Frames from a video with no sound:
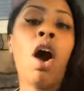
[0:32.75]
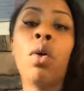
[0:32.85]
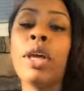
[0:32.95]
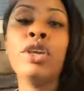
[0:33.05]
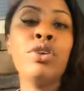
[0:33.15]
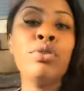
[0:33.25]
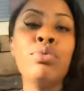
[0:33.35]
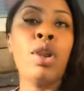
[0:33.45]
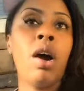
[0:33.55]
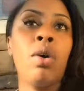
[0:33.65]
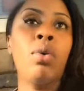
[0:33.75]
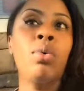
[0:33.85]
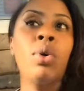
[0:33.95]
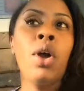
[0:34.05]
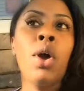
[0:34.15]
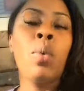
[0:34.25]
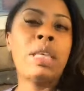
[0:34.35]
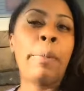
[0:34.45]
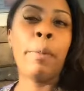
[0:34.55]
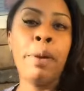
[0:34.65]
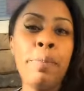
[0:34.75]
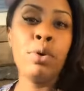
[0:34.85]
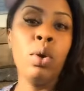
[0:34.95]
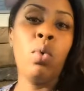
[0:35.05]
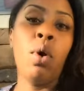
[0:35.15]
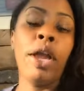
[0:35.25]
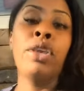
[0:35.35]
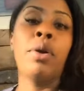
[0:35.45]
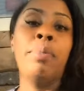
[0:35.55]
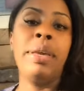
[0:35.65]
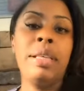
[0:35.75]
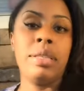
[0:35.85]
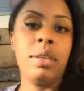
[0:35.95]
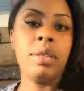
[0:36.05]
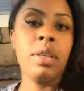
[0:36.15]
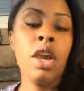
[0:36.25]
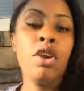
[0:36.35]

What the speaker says: only you know what type of people you want in your business.